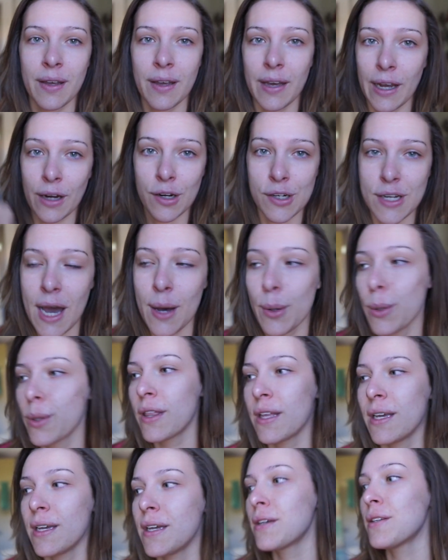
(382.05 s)
hair towel
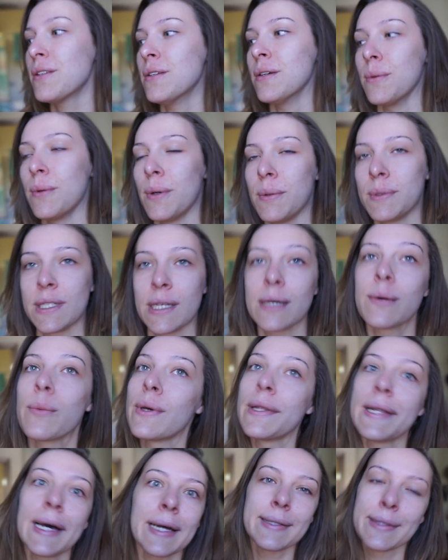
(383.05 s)
thing, so I was like,
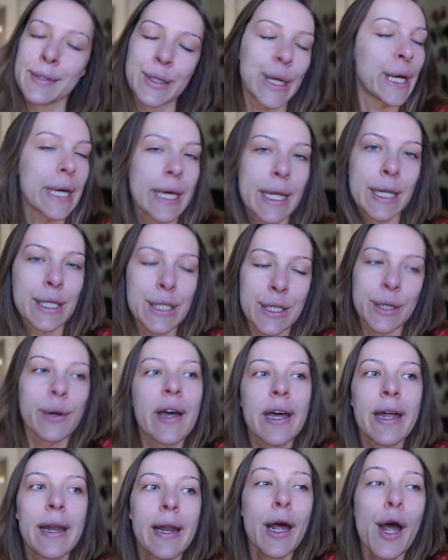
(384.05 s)
well, that's not gonna do
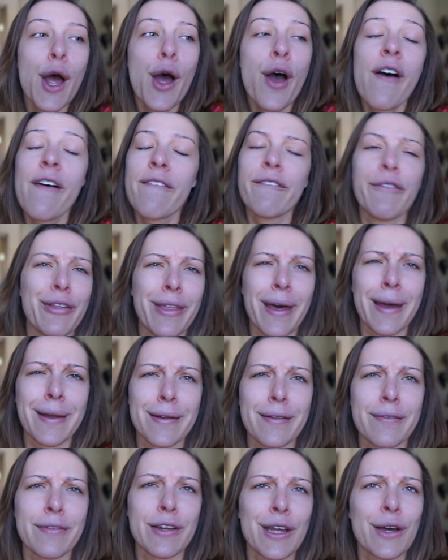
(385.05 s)
it for the end
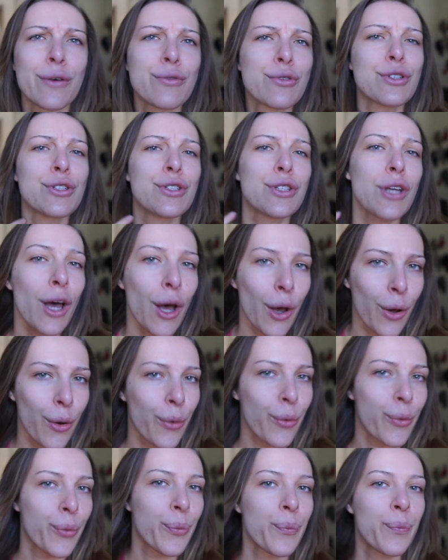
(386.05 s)
of the video.
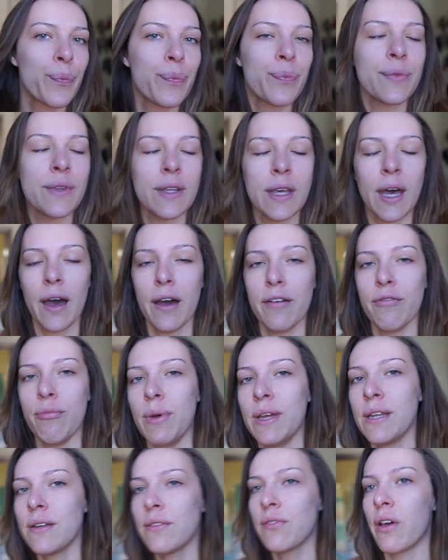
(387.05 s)
So yeah, I've
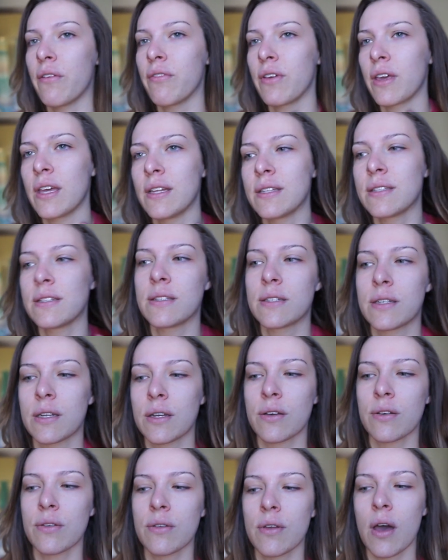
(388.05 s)
been loving it
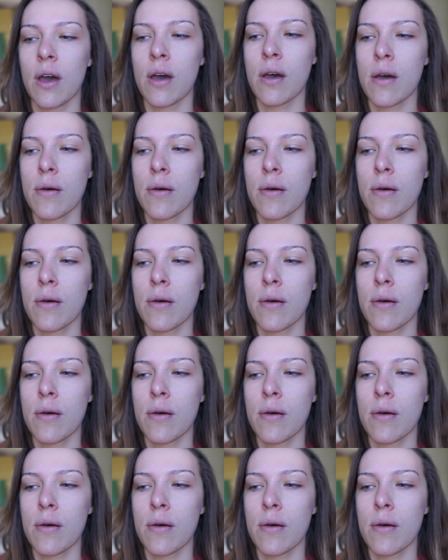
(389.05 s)
still.